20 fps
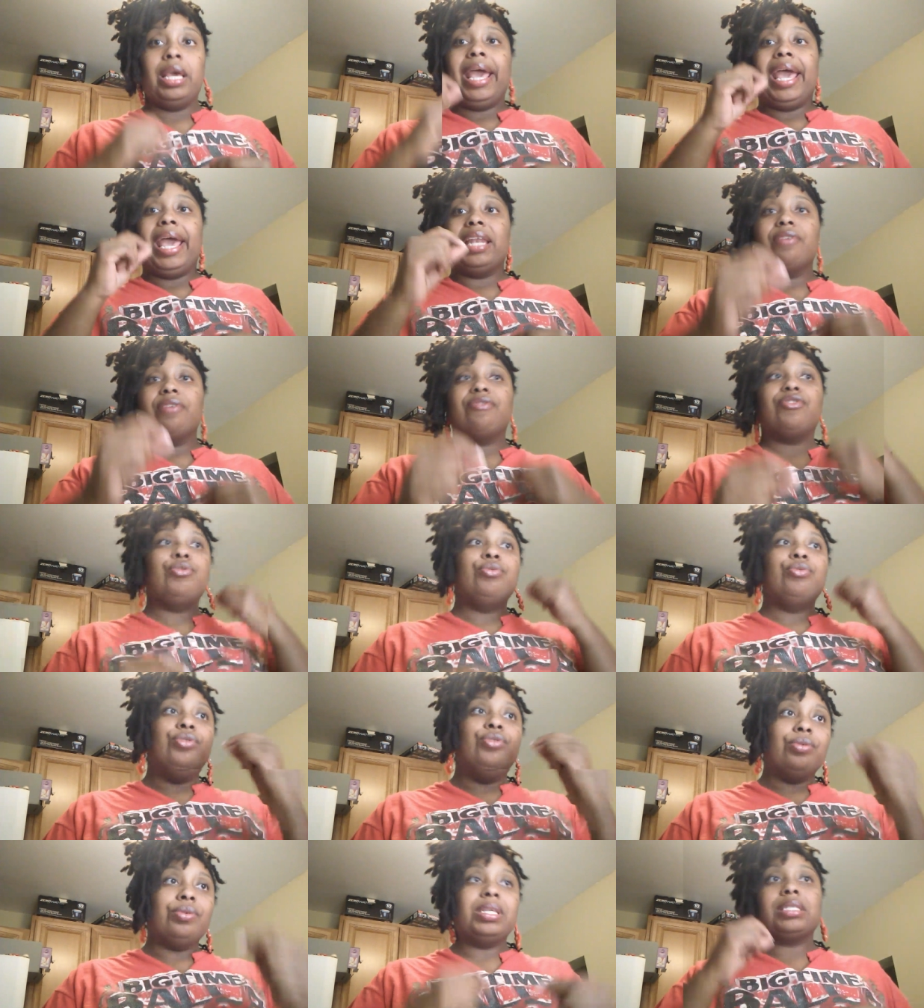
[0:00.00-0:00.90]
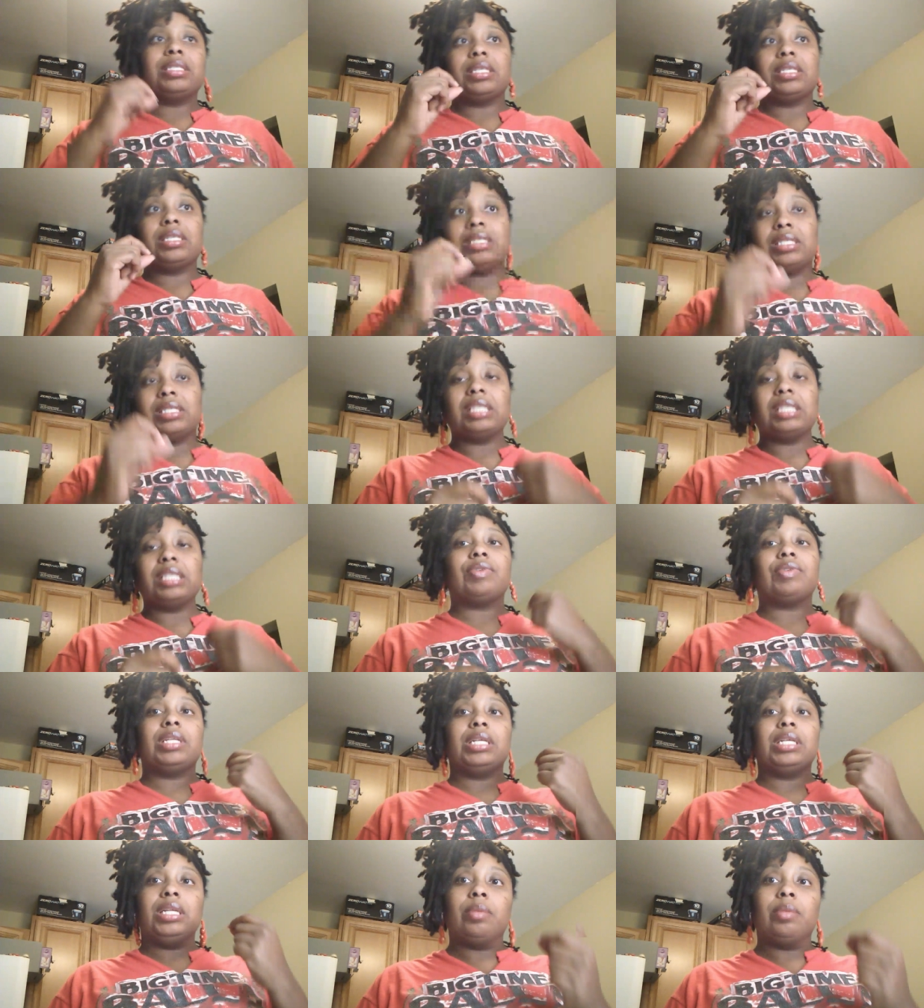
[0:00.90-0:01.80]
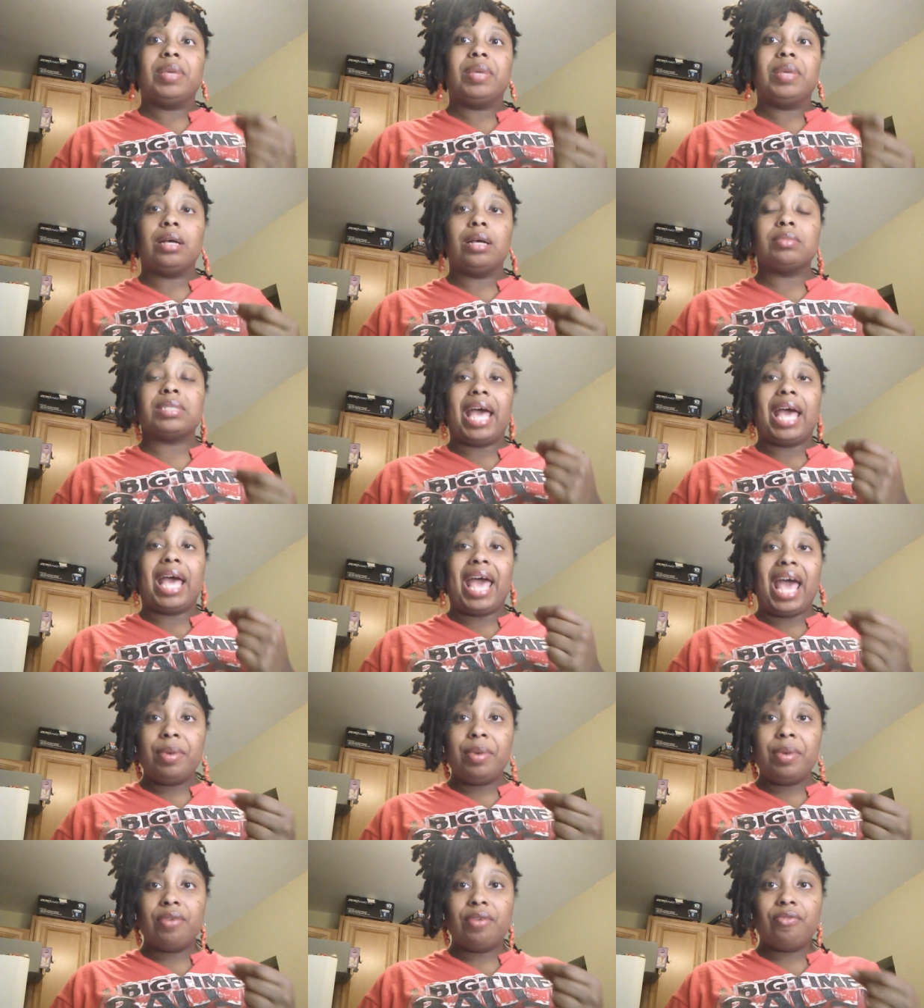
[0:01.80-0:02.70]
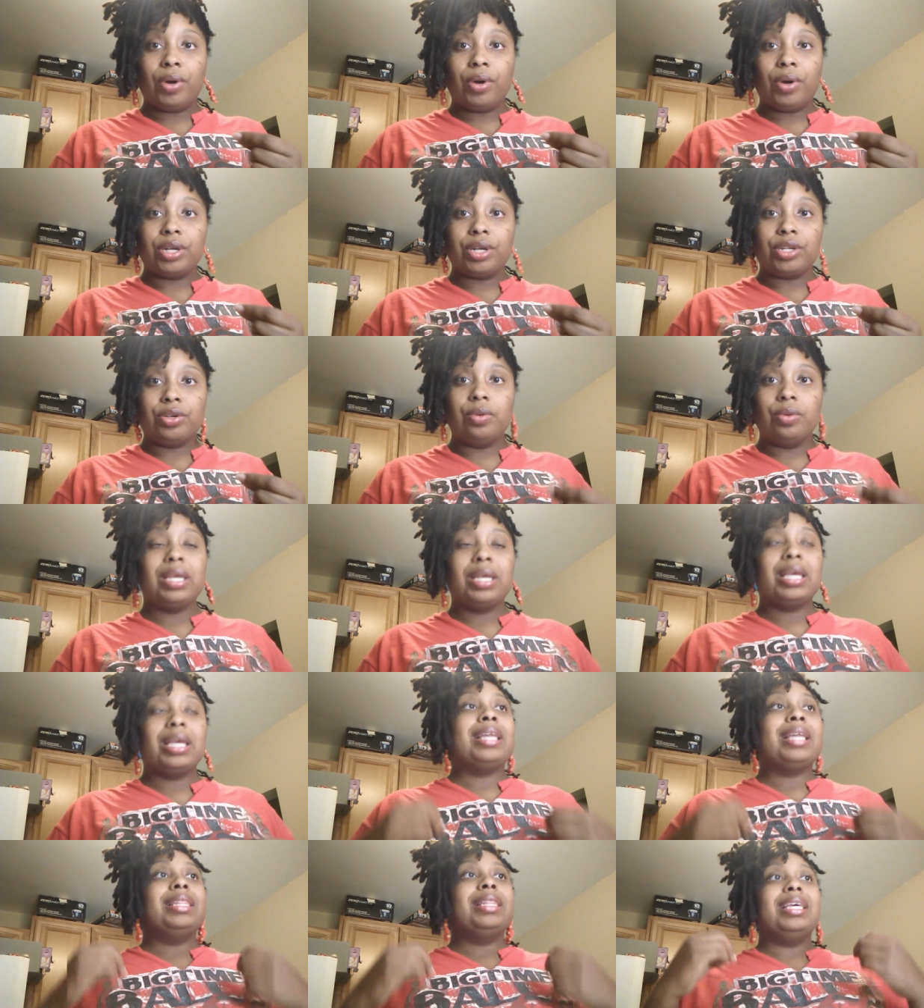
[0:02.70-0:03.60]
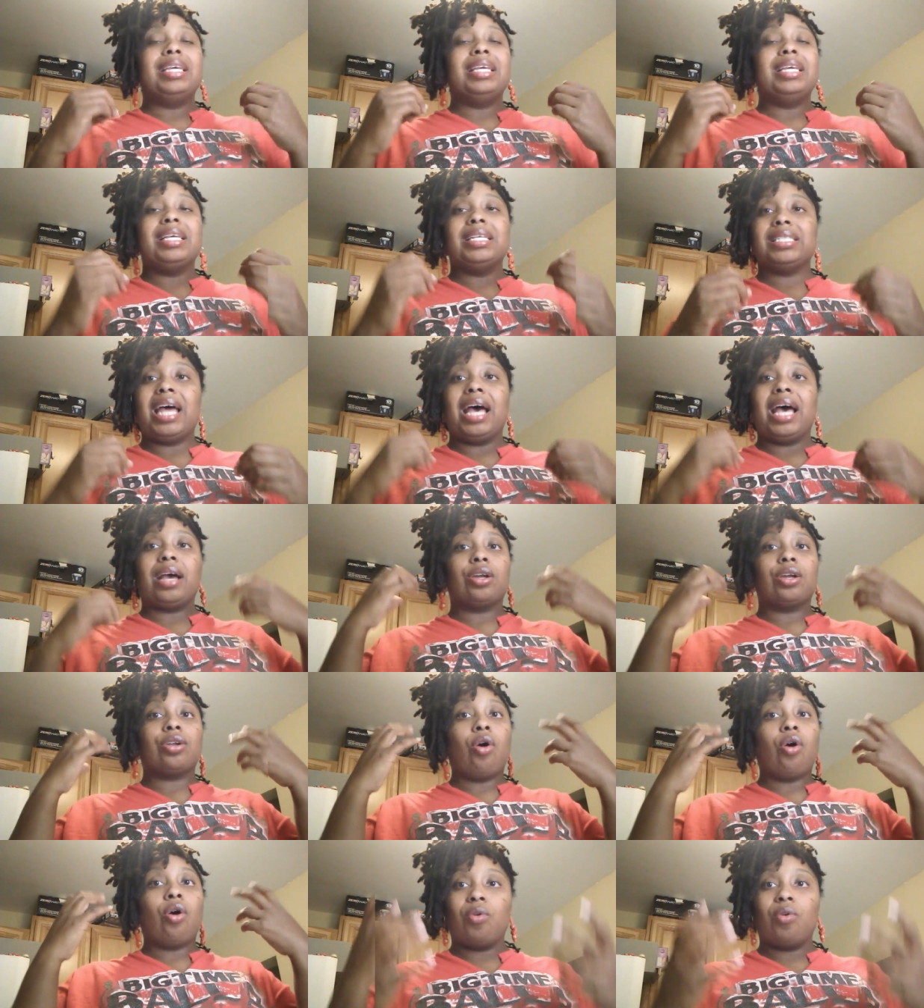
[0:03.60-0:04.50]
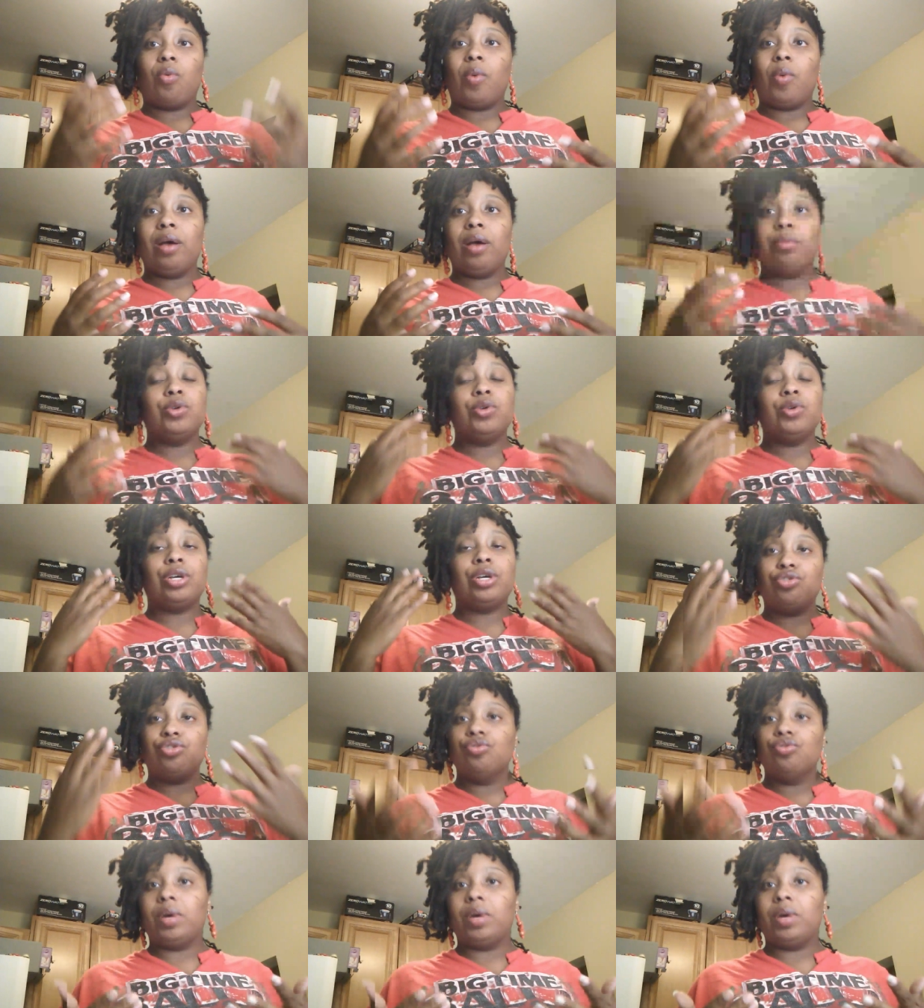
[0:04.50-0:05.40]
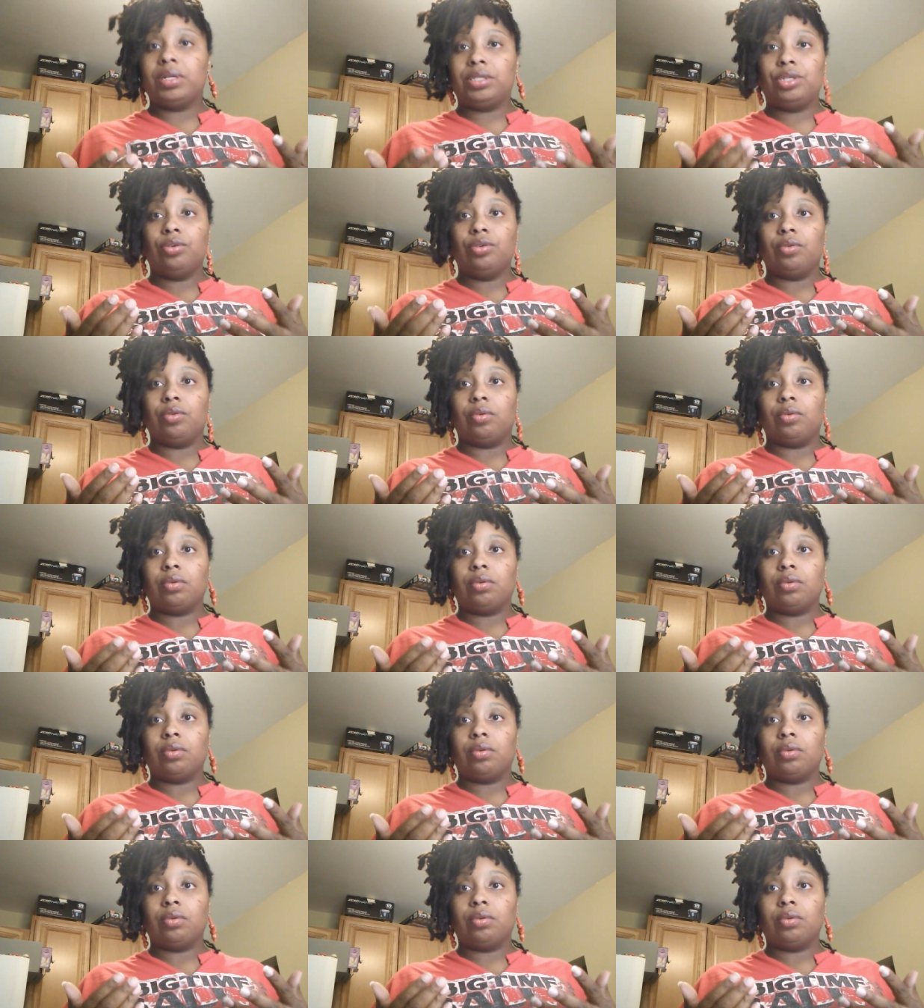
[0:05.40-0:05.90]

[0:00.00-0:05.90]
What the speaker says: And if you do this successfully and it becomes a habit for you, then it's not going to overwhelm you because you know what to do.